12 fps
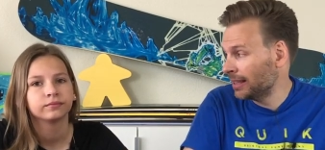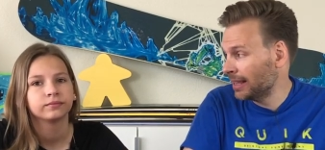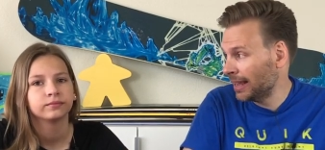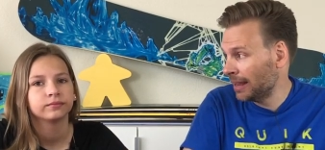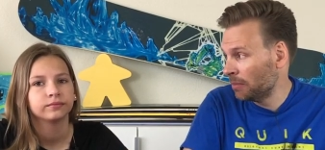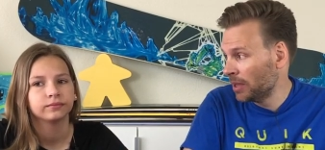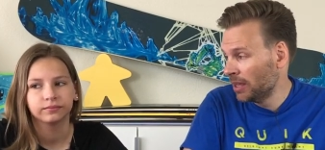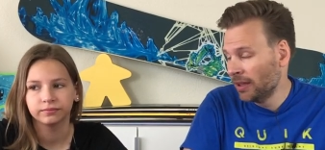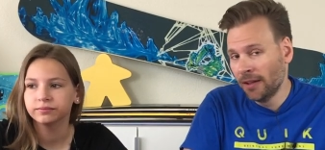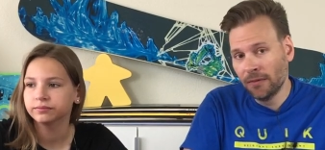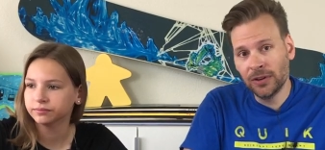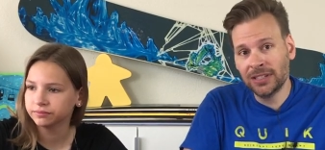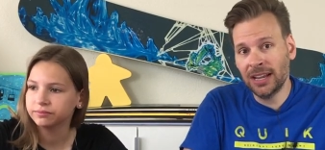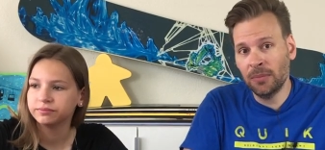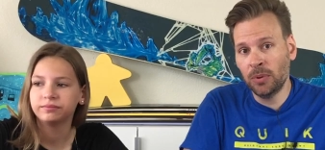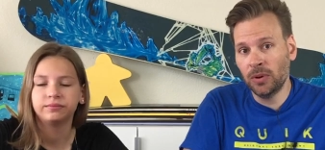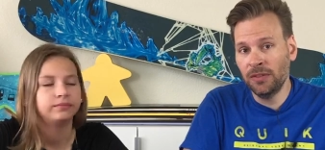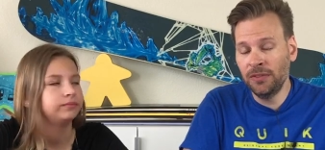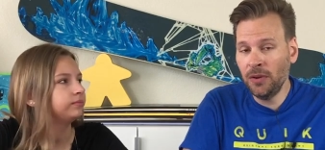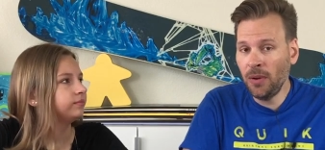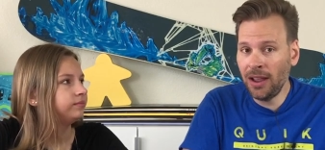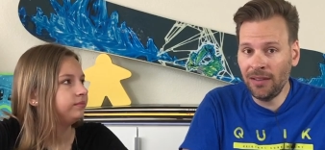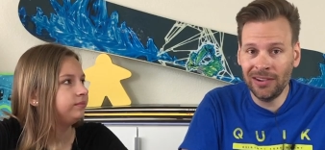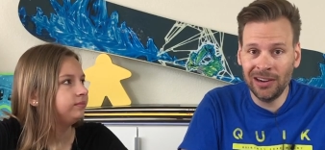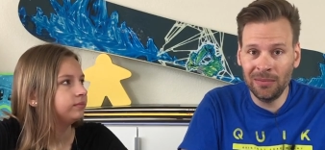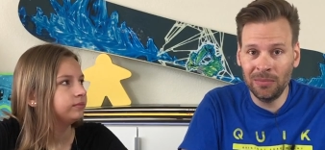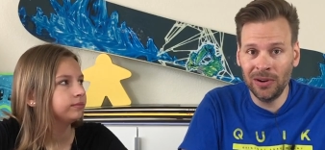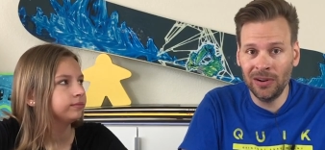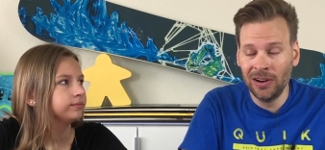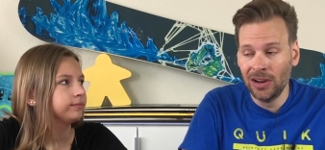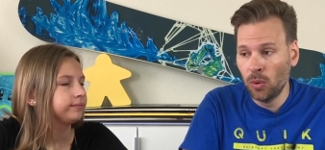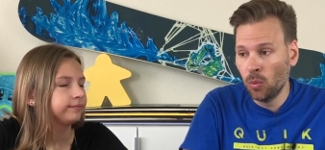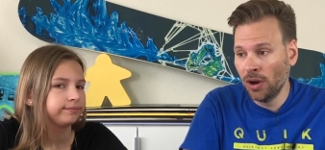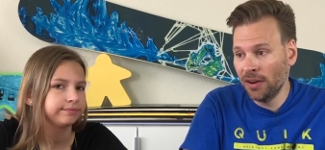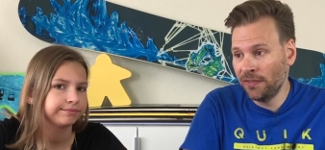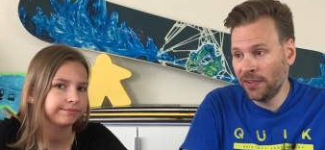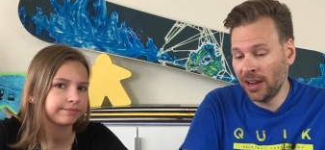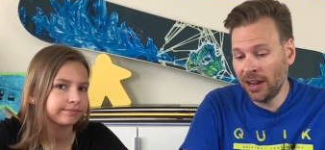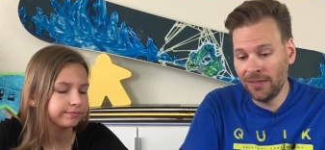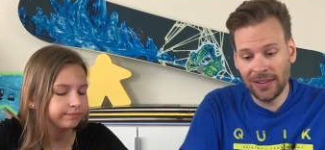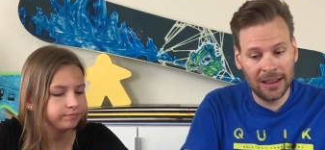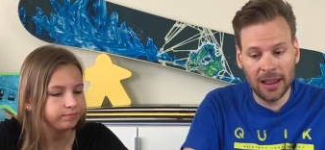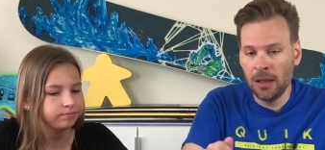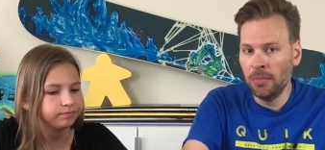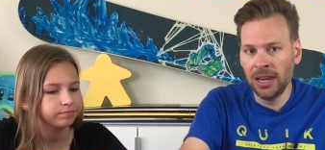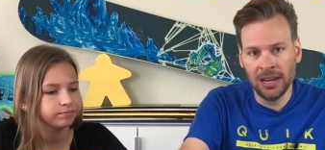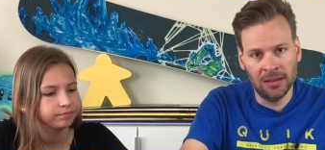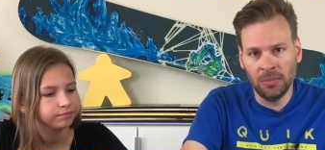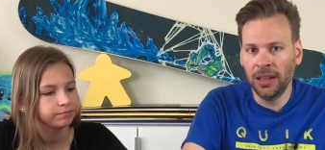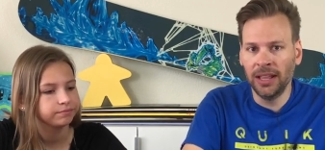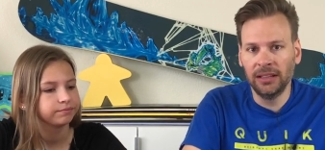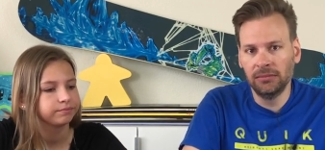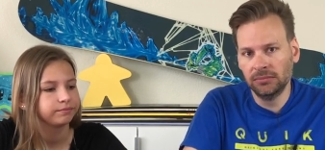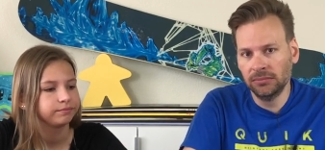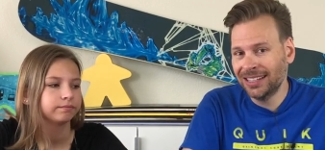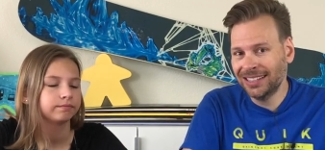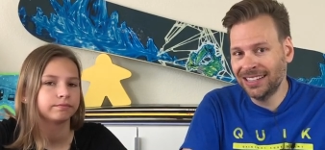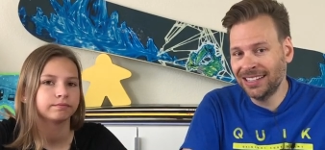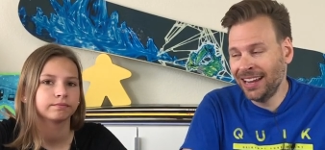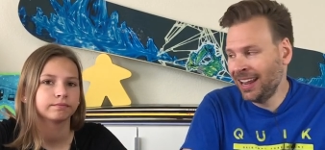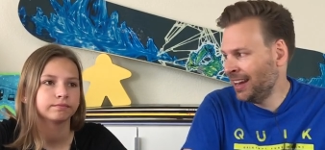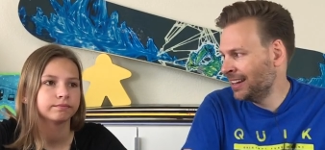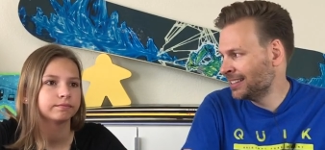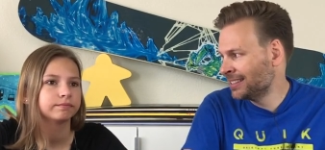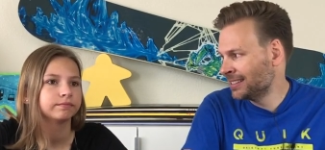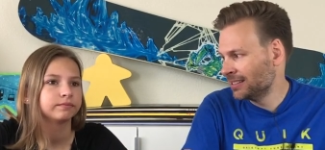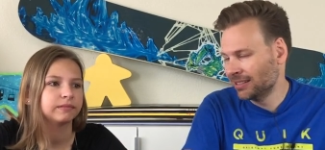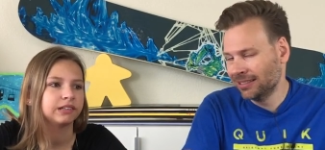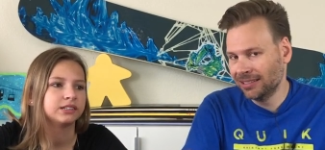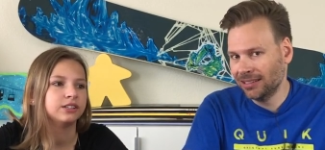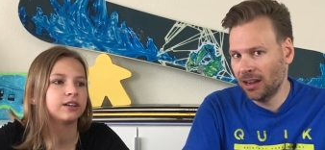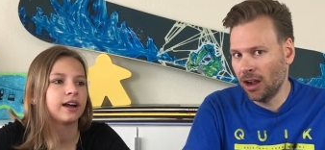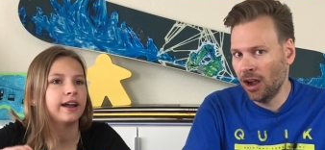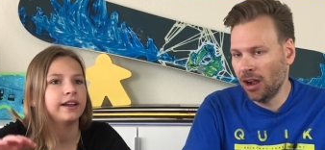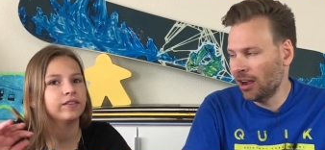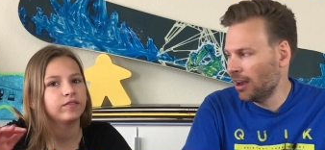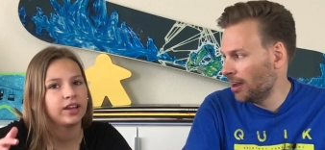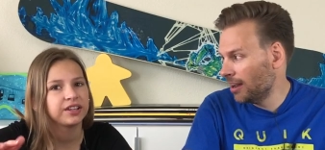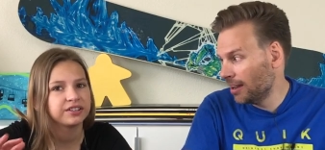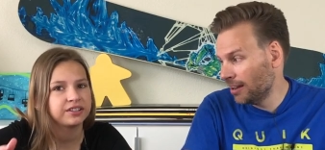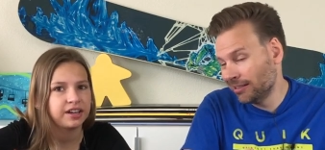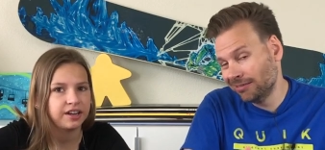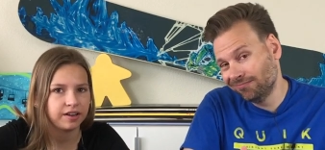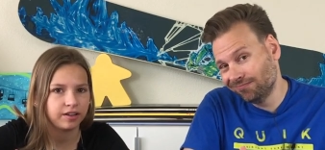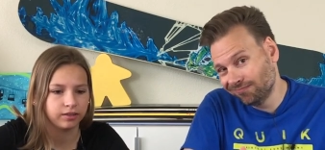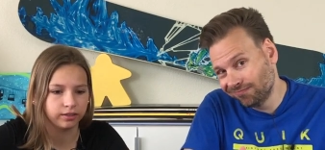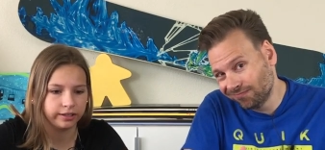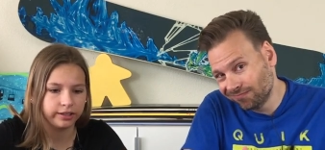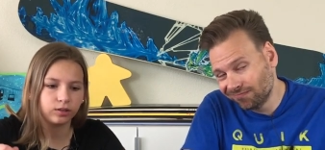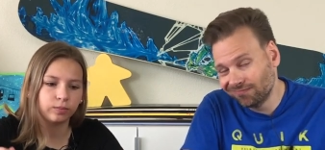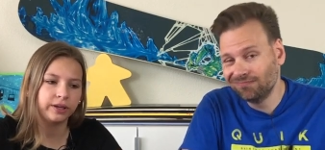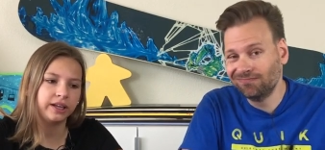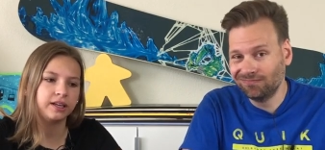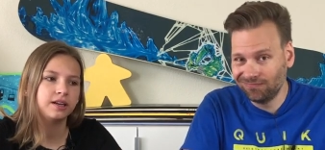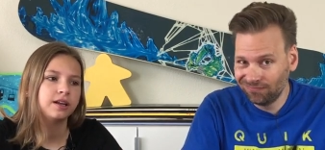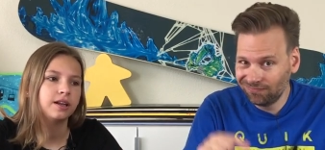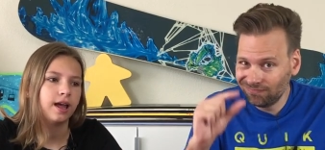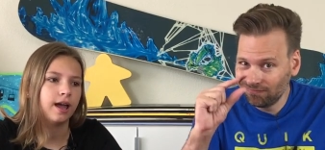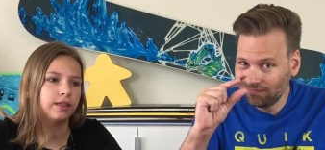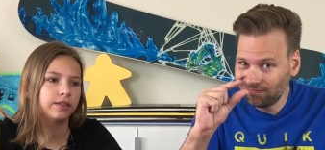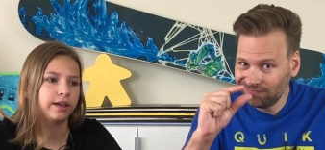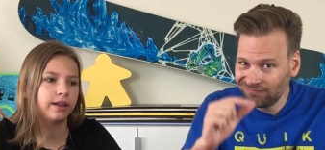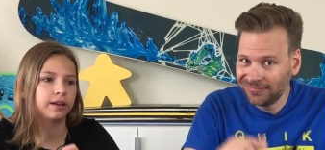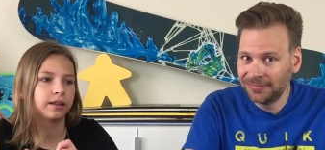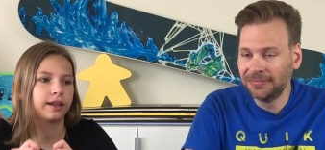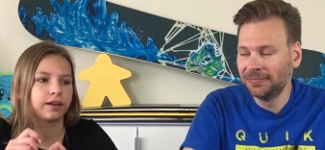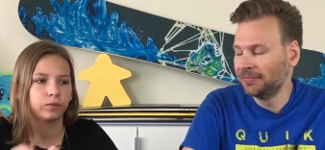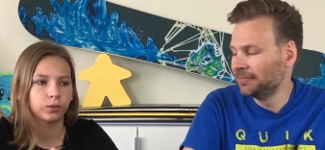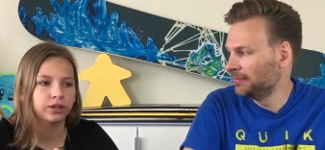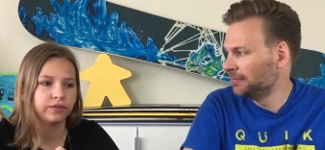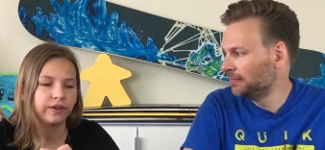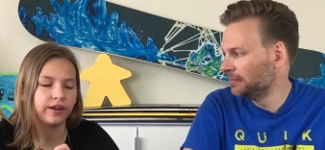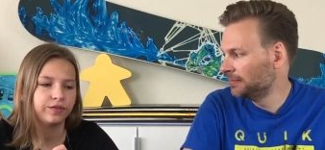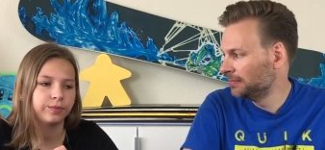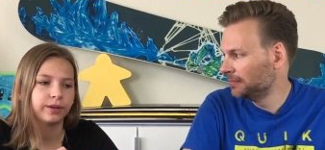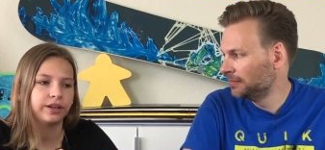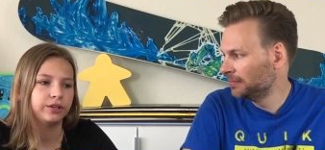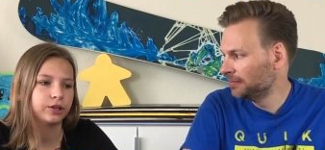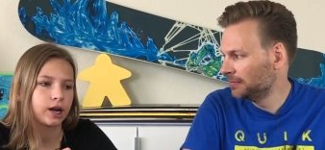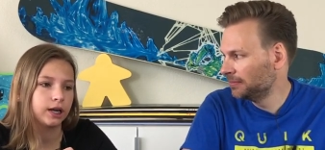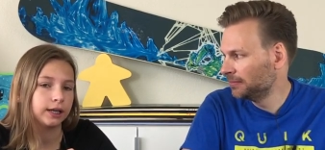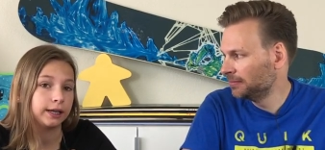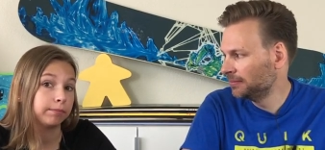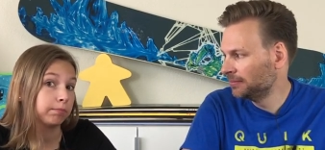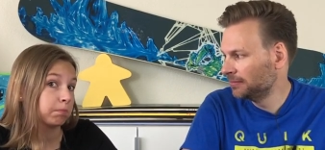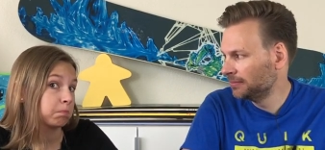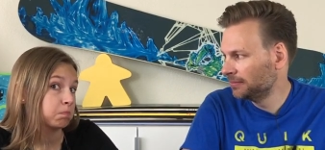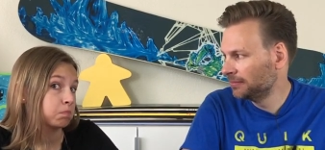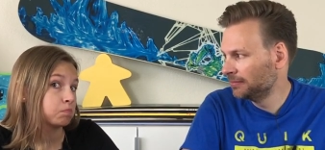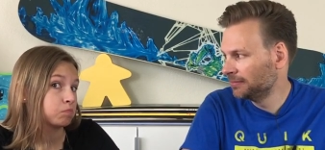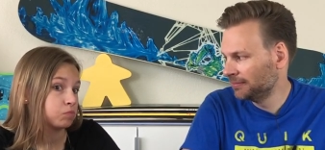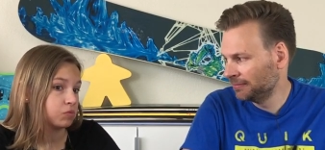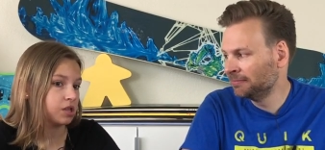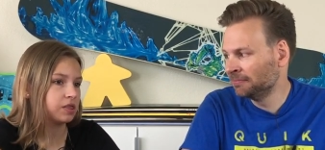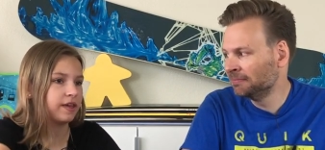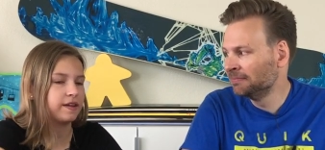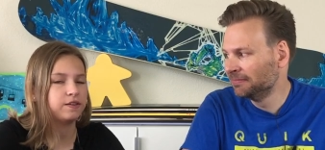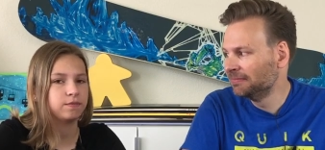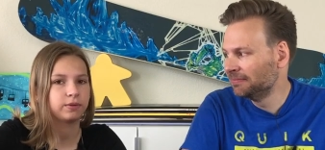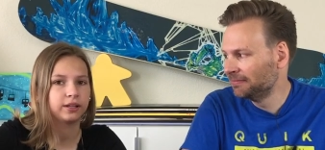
Speaker 1: the game. For example, if you have a number 1 to 5, immediate play. 6 to 10 is.
Speaker 2: So you kind of hesitate a little bit, and then like 1 to 5 you play, and you're kind of like. And mm -hmm. then you